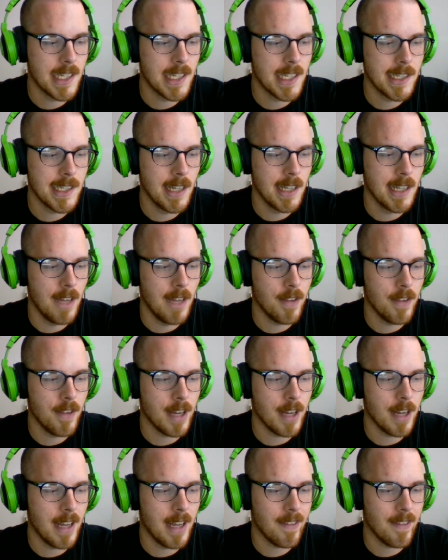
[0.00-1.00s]
if you
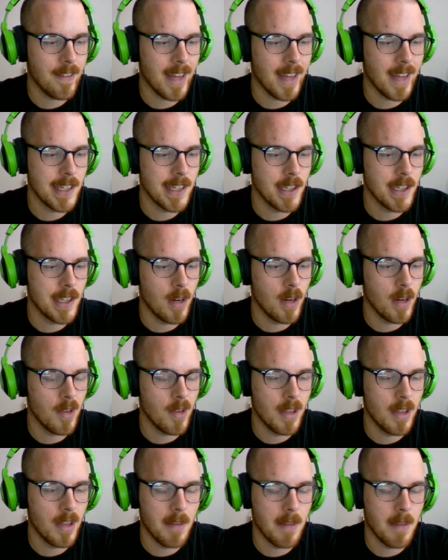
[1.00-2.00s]
guys know
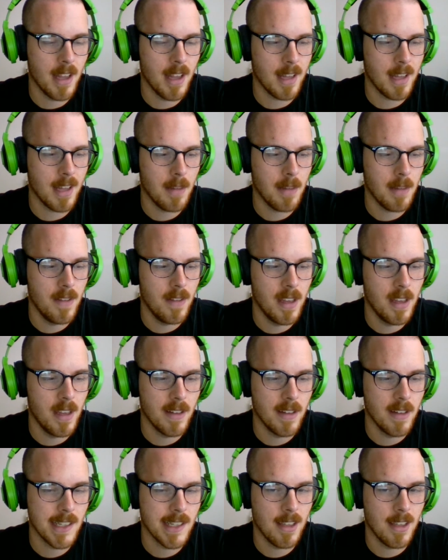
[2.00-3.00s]
anyone that might like my videos,
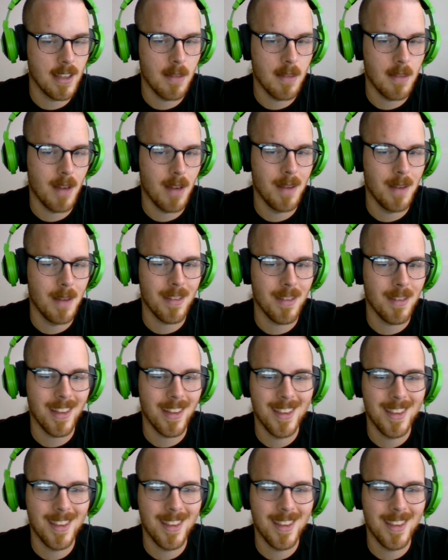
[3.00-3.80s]
send them my way, please.